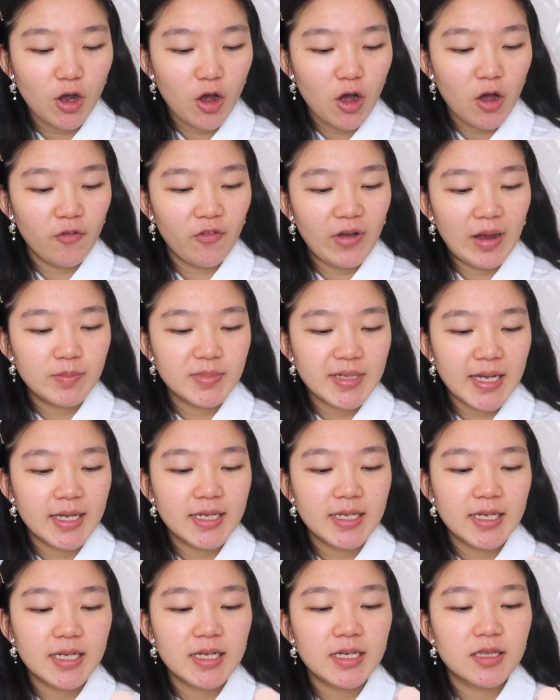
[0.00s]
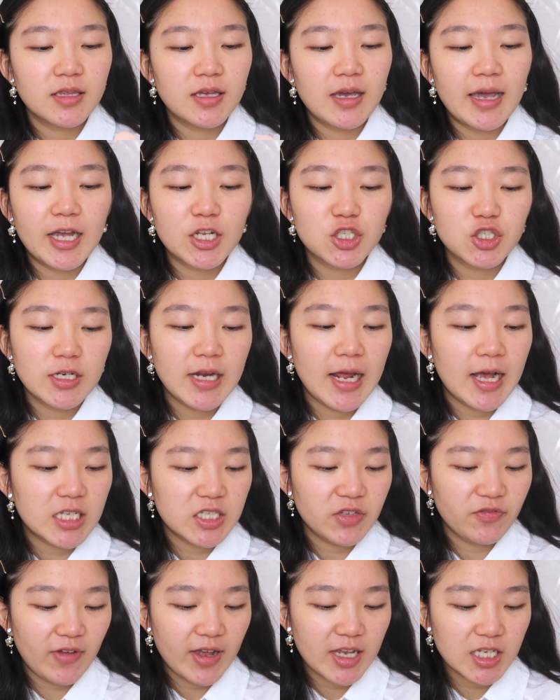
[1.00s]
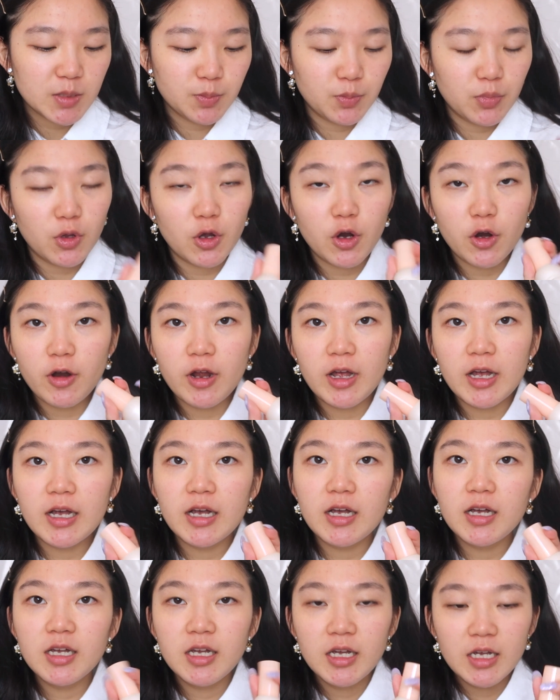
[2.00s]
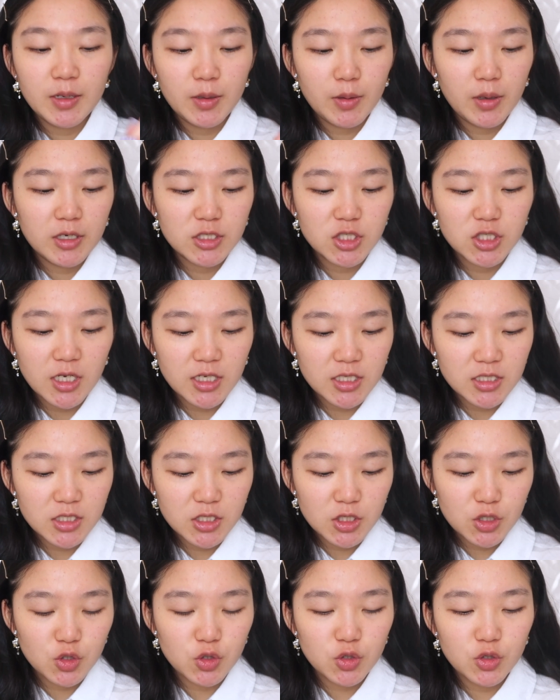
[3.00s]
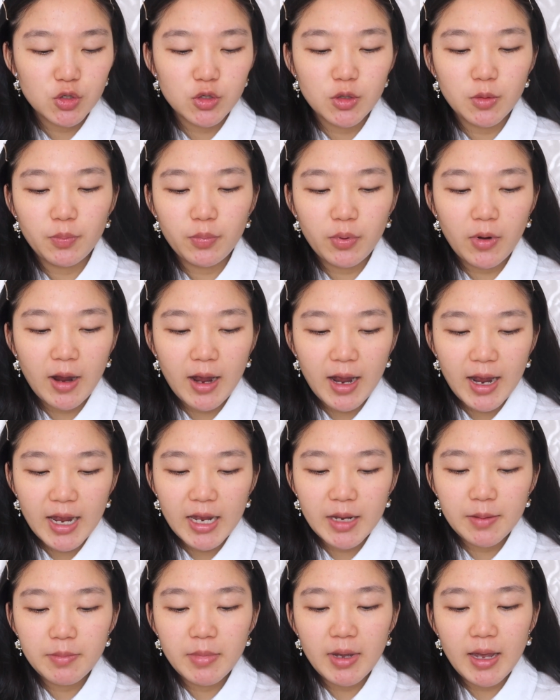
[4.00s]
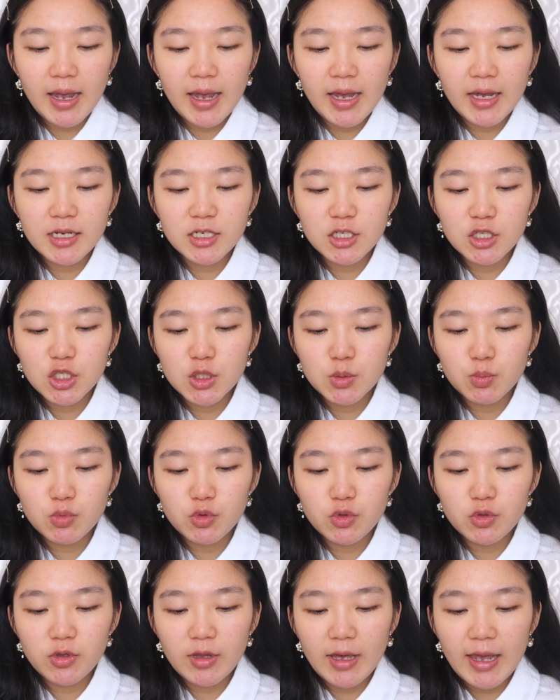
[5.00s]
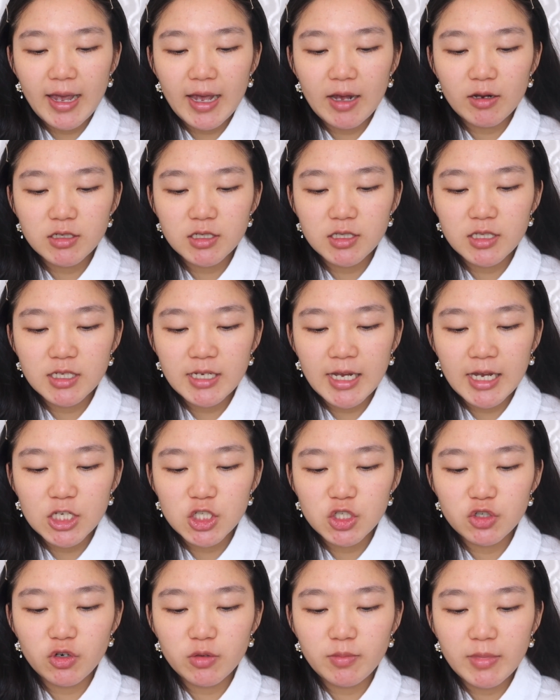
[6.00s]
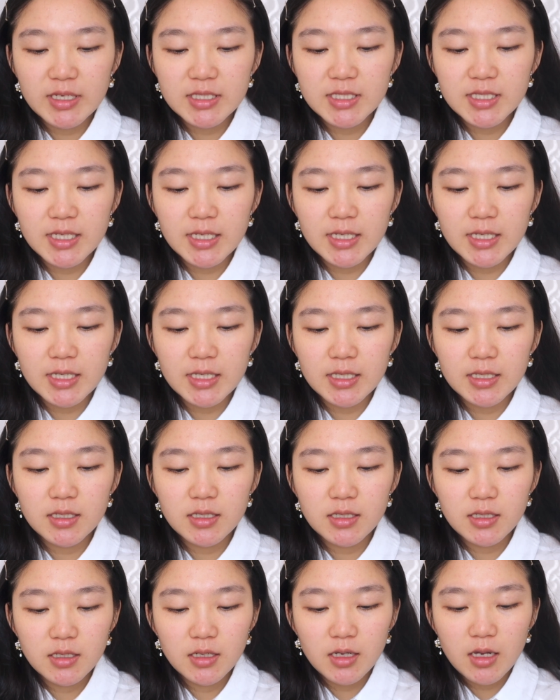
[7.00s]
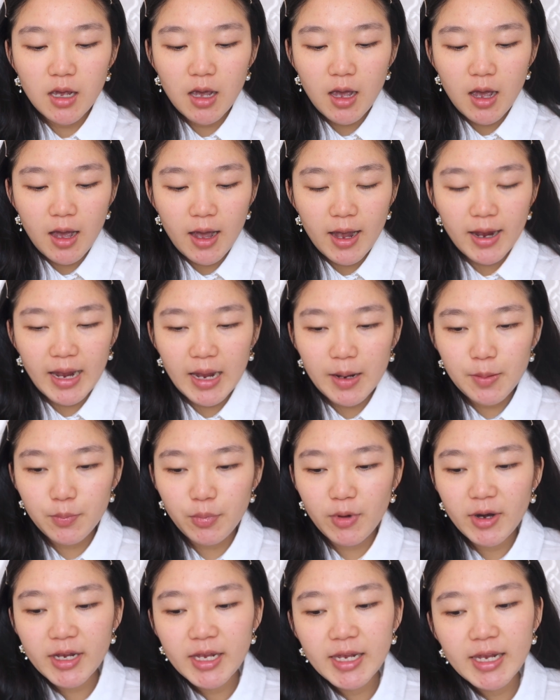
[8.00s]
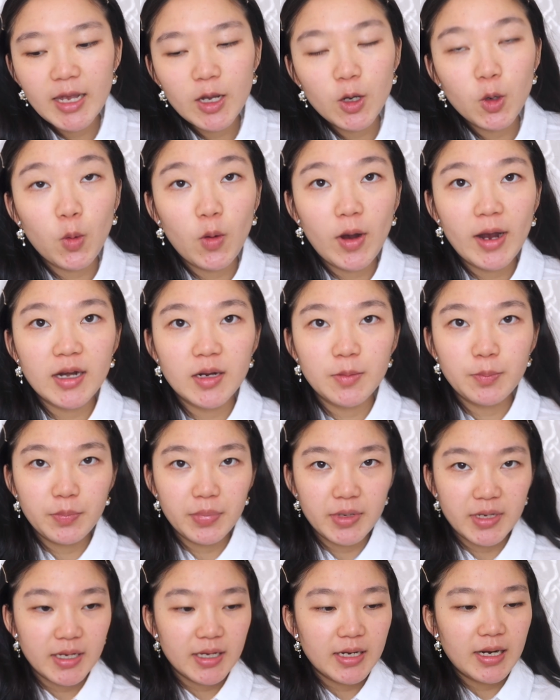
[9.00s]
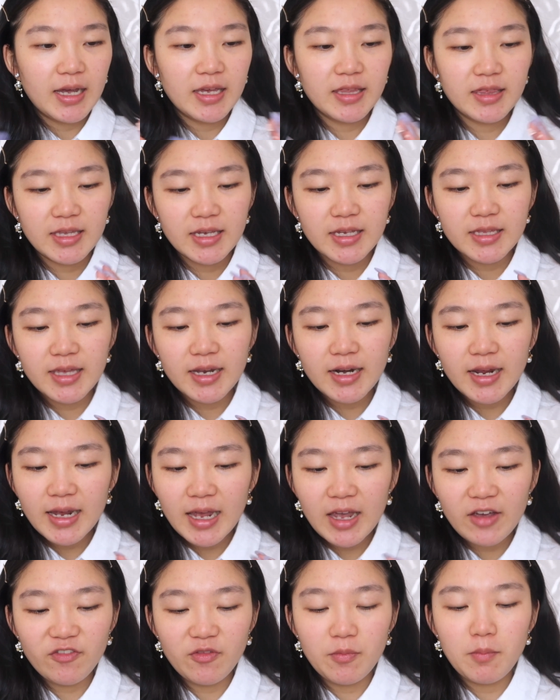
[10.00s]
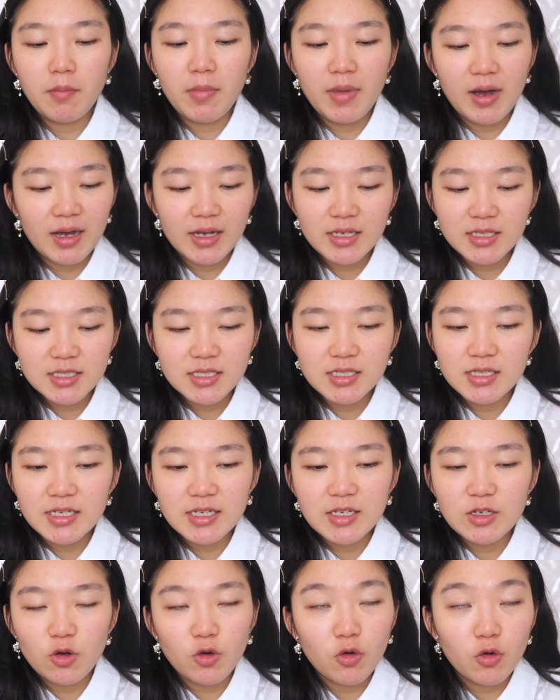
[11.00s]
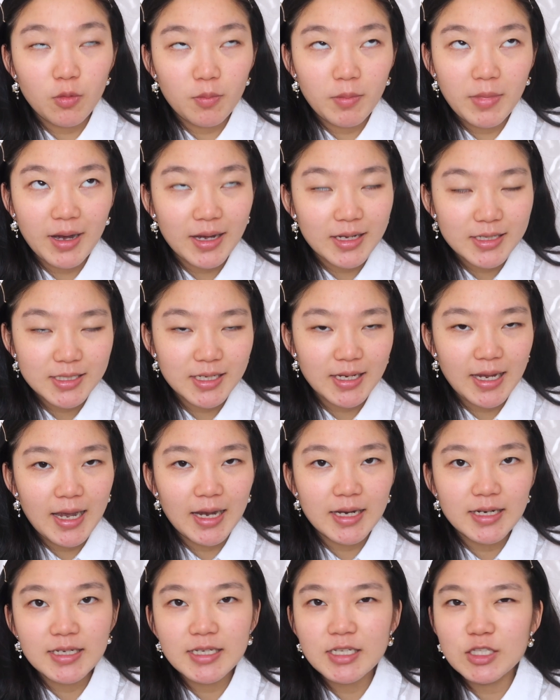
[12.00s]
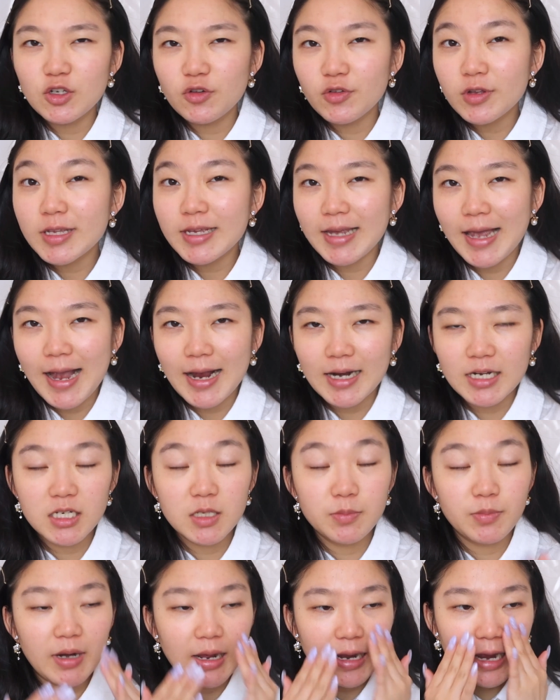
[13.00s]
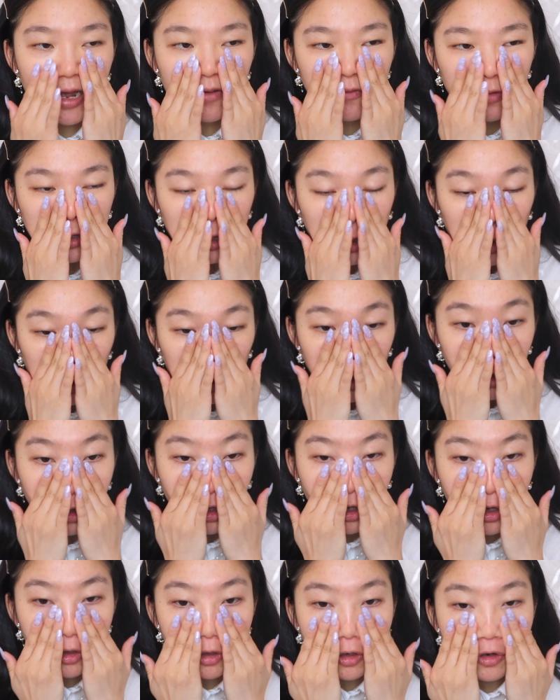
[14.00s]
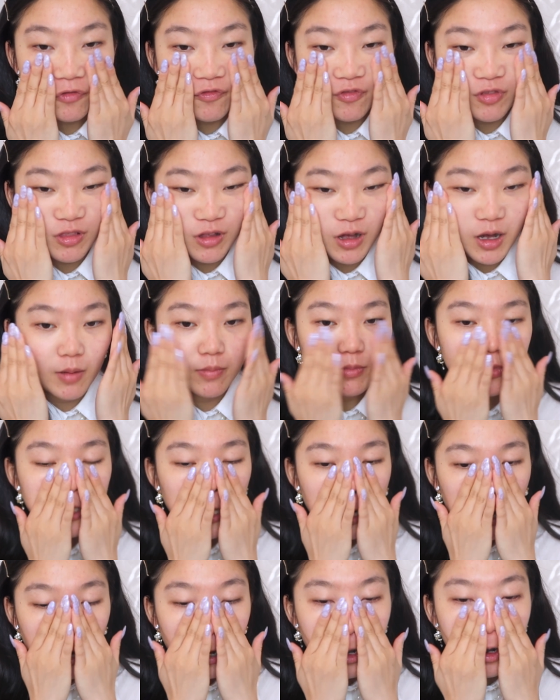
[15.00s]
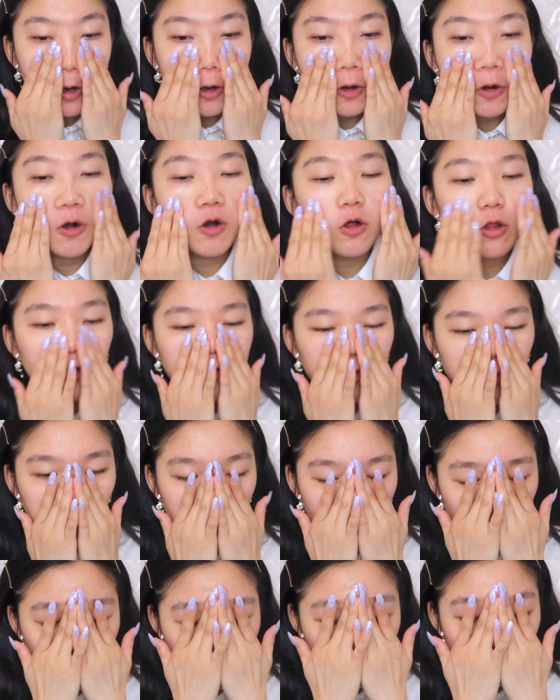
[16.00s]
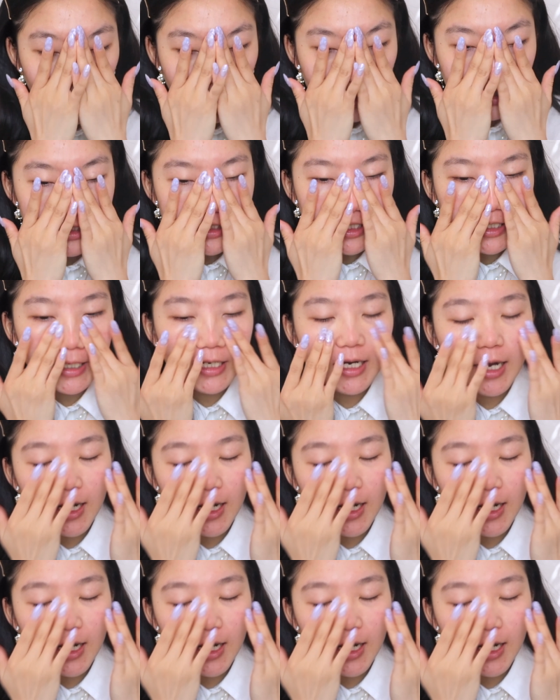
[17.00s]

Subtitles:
off, I'm taking the Etude House face blurrer just to prime and smooth out the texture on my skin. I am breaking out quite a bit. I think that I have maskne or mask acne. It's not really acne, but I have like a lot of lumps all over my face, and I